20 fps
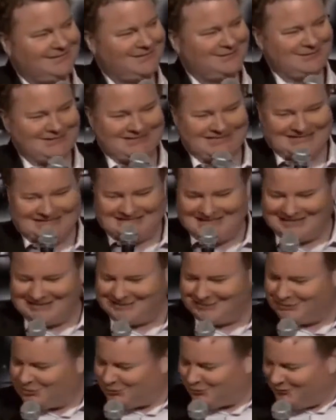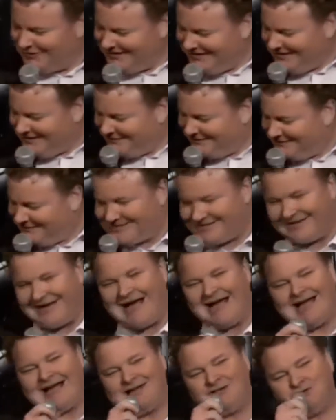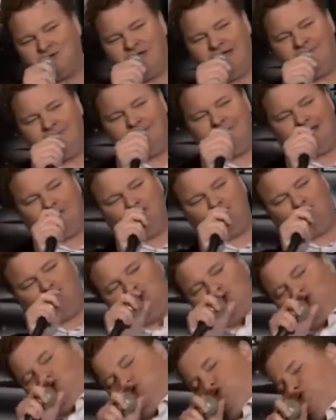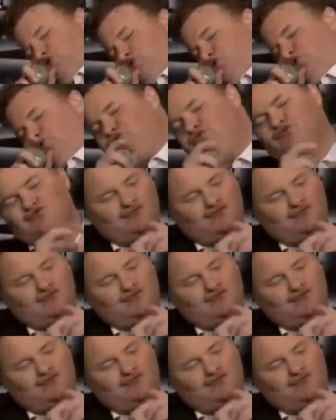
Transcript: She wants to discuss her dreams. Like, I had a dream about you.